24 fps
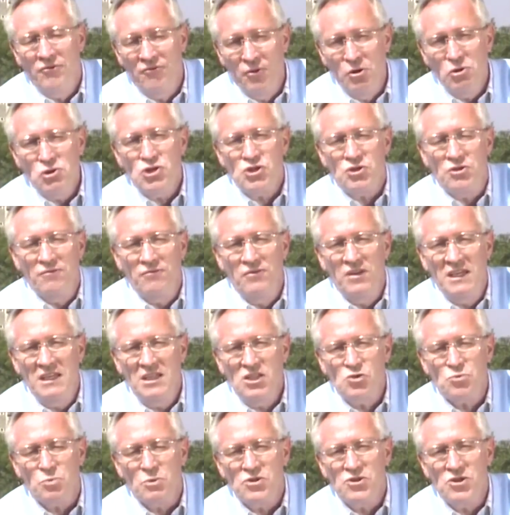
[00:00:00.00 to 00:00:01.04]
The first of
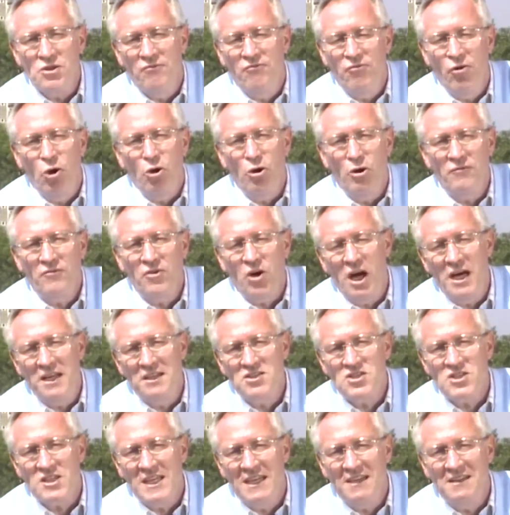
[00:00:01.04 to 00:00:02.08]
these was the fall of
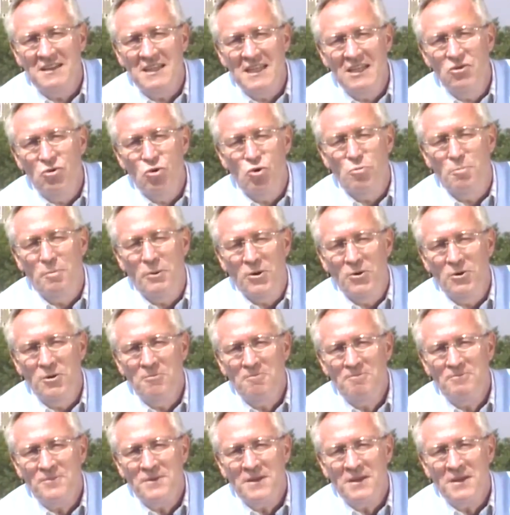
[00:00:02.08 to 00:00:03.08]
Constantinople.